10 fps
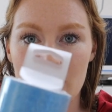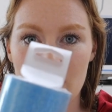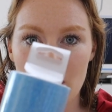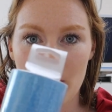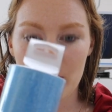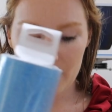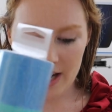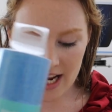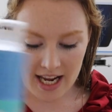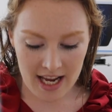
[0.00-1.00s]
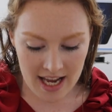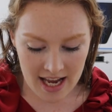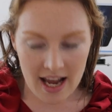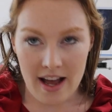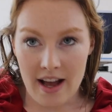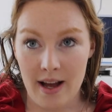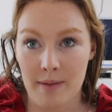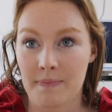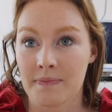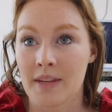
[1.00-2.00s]
So pretty.
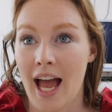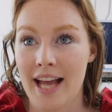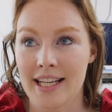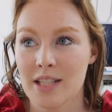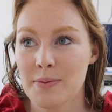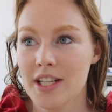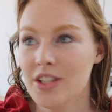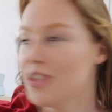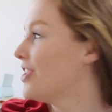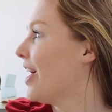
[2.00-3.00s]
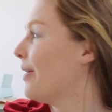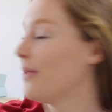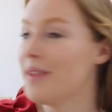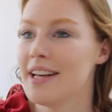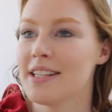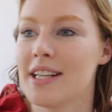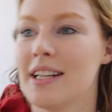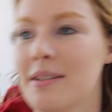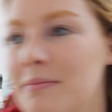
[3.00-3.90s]
I guess we can show this.